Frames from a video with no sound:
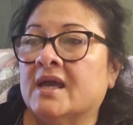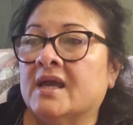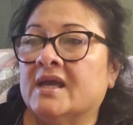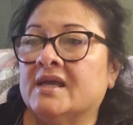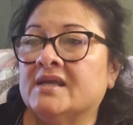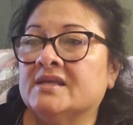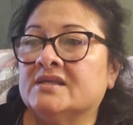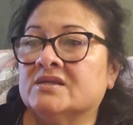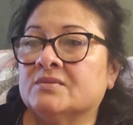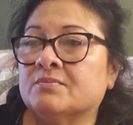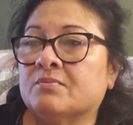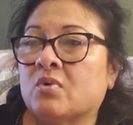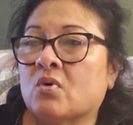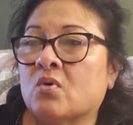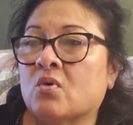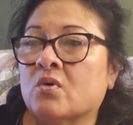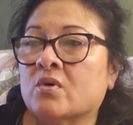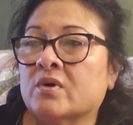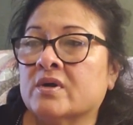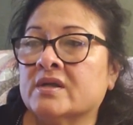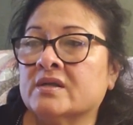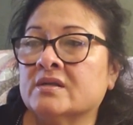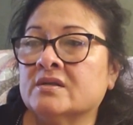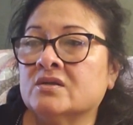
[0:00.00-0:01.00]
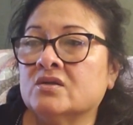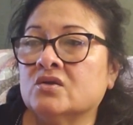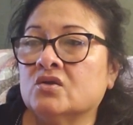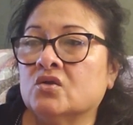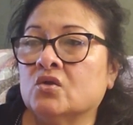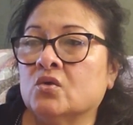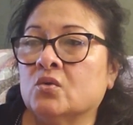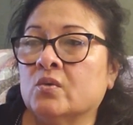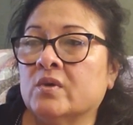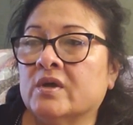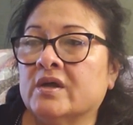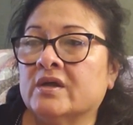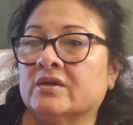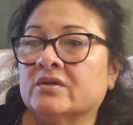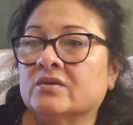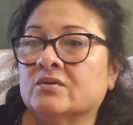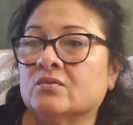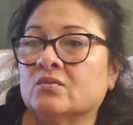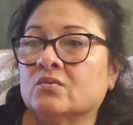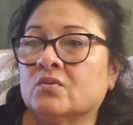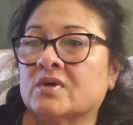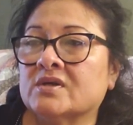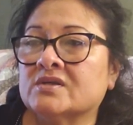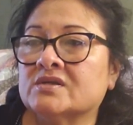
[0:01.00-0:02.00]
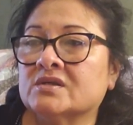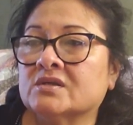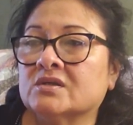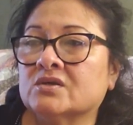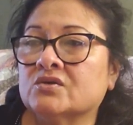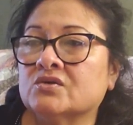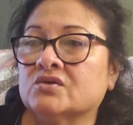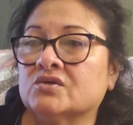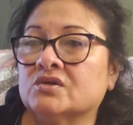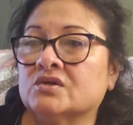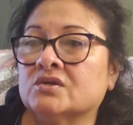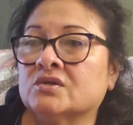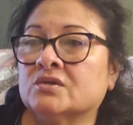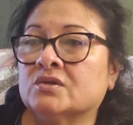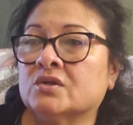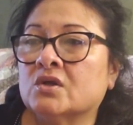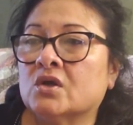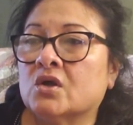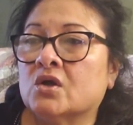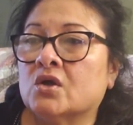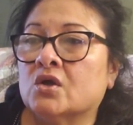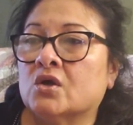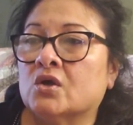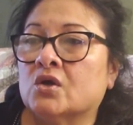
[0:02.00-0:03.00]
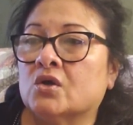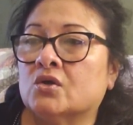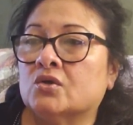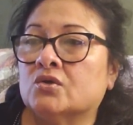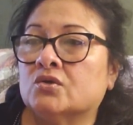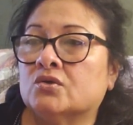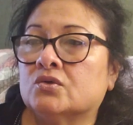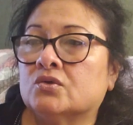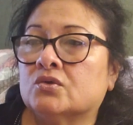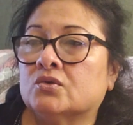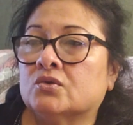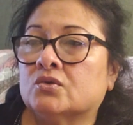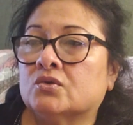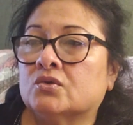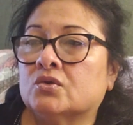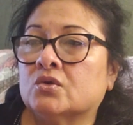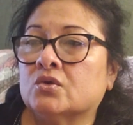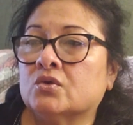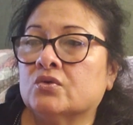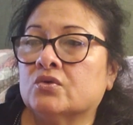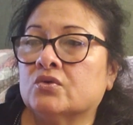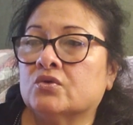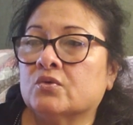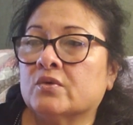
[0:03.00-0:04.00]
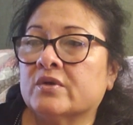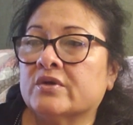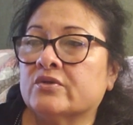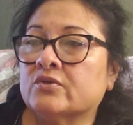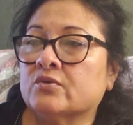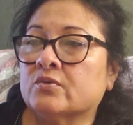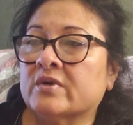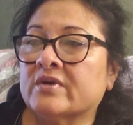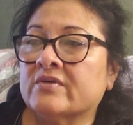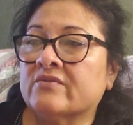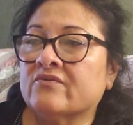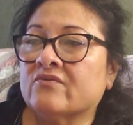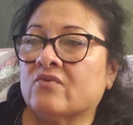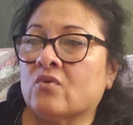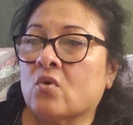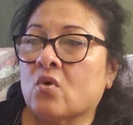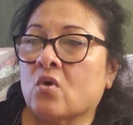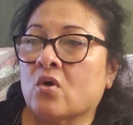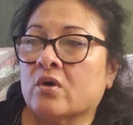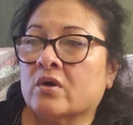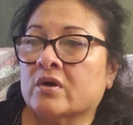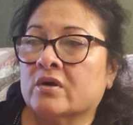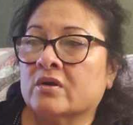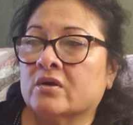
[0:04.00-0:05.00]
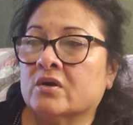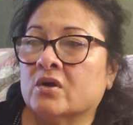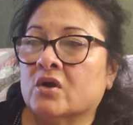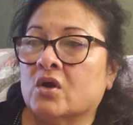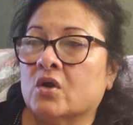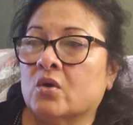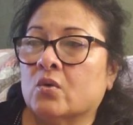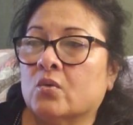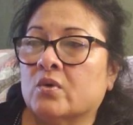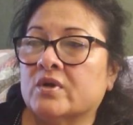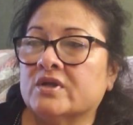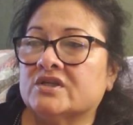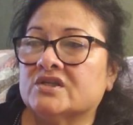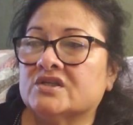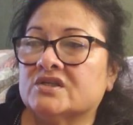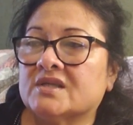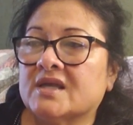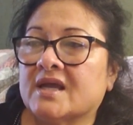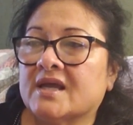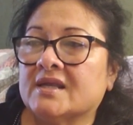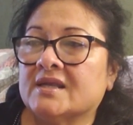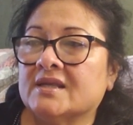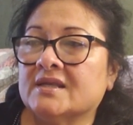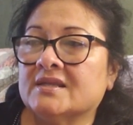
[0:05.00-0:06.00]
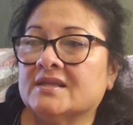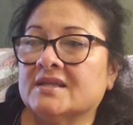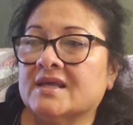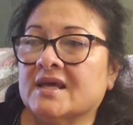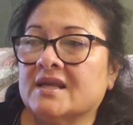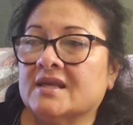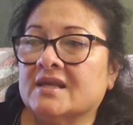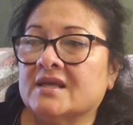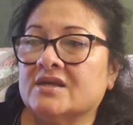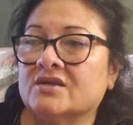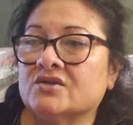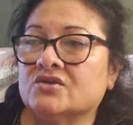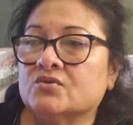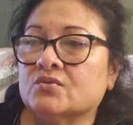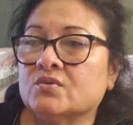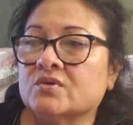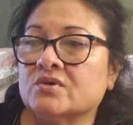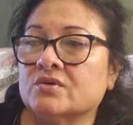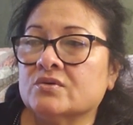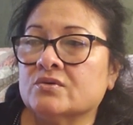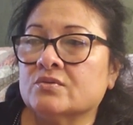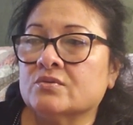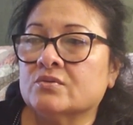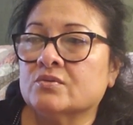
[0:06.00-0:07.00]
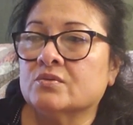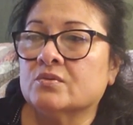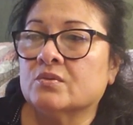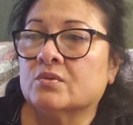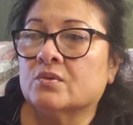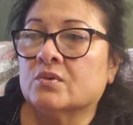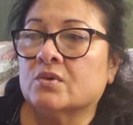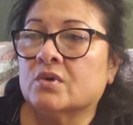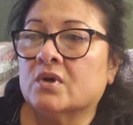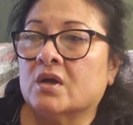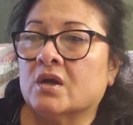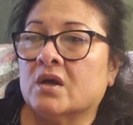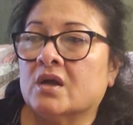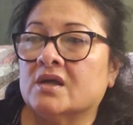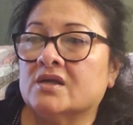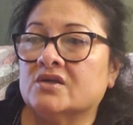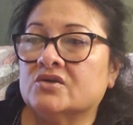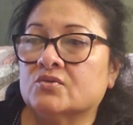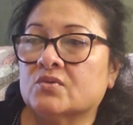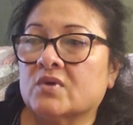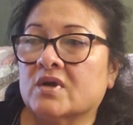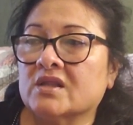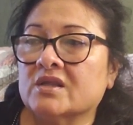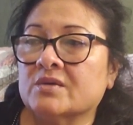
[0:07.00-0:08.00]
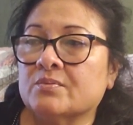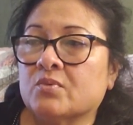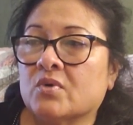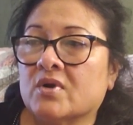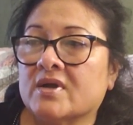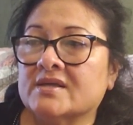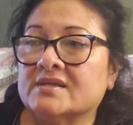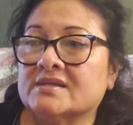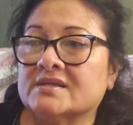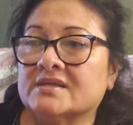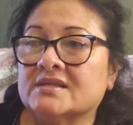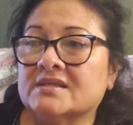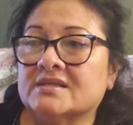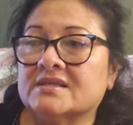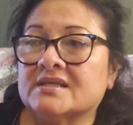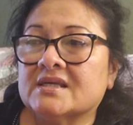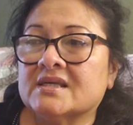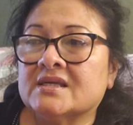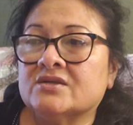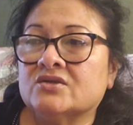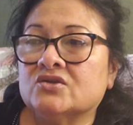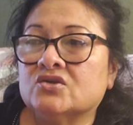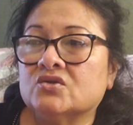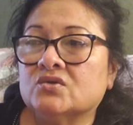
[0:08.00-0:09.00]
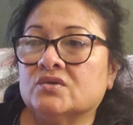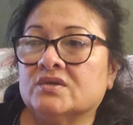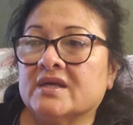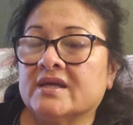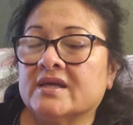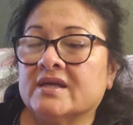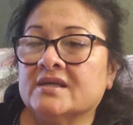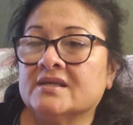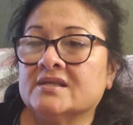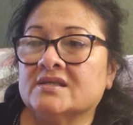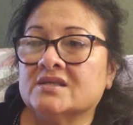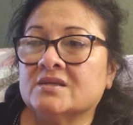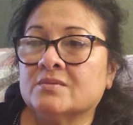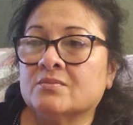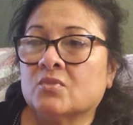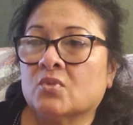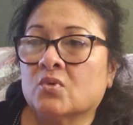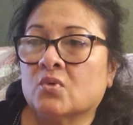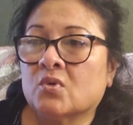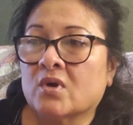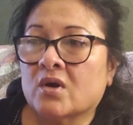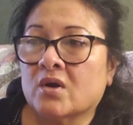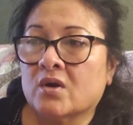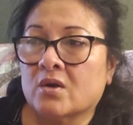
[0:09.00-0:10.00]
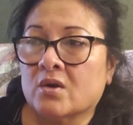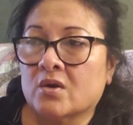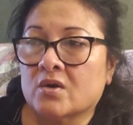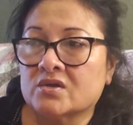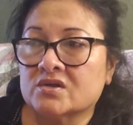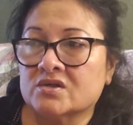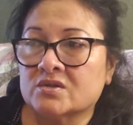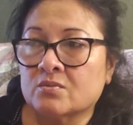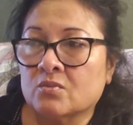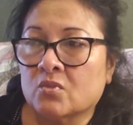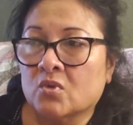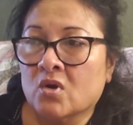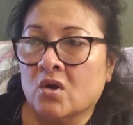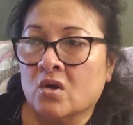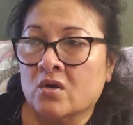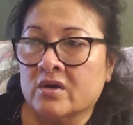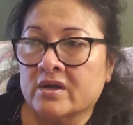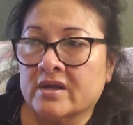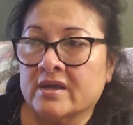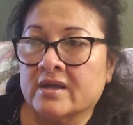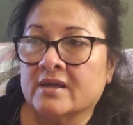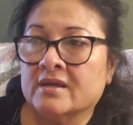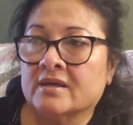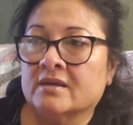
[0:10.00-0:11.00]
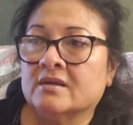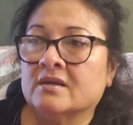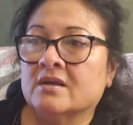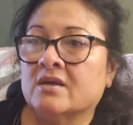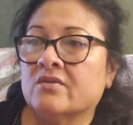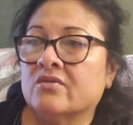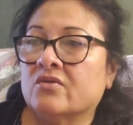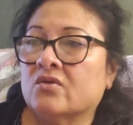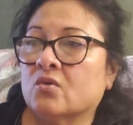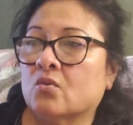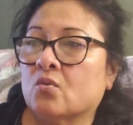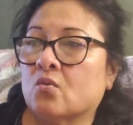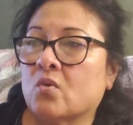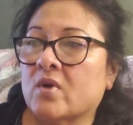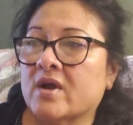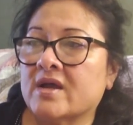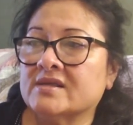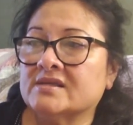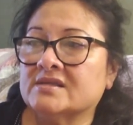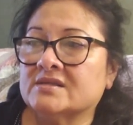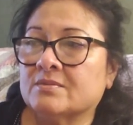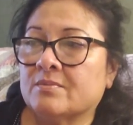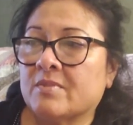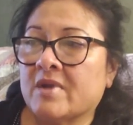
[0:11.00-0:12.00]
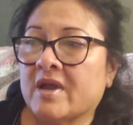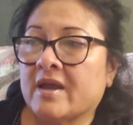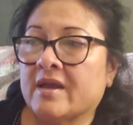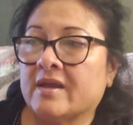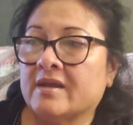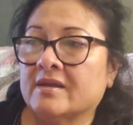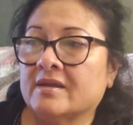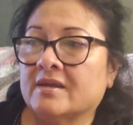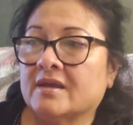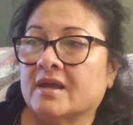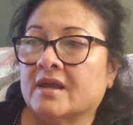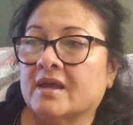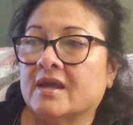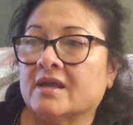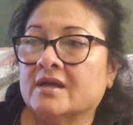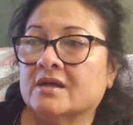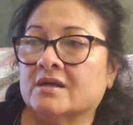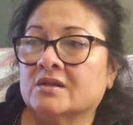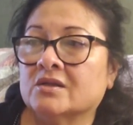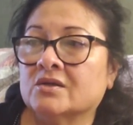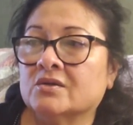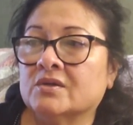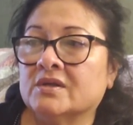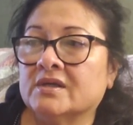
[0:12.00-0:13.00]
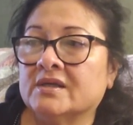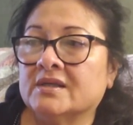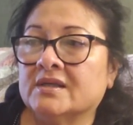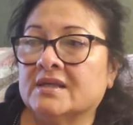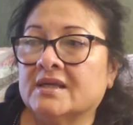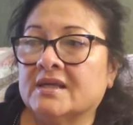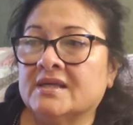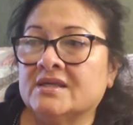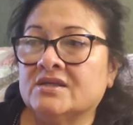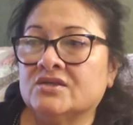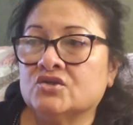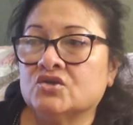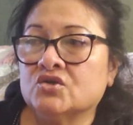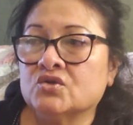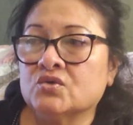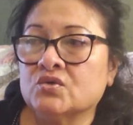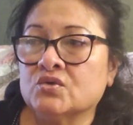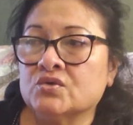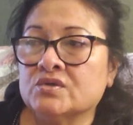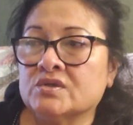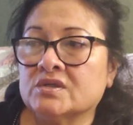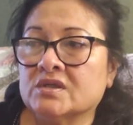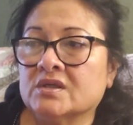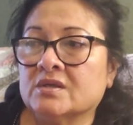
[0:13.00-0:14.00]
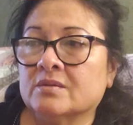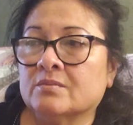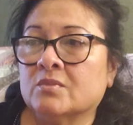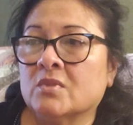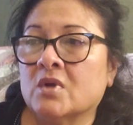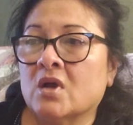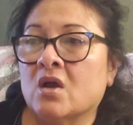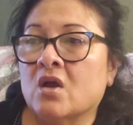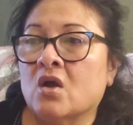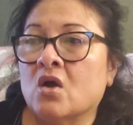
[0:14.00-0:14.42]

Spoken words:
He supported UN Resolution 2334, which stated that Israeli presence in Judea Samaria, the West Bank, including East Jerusalem,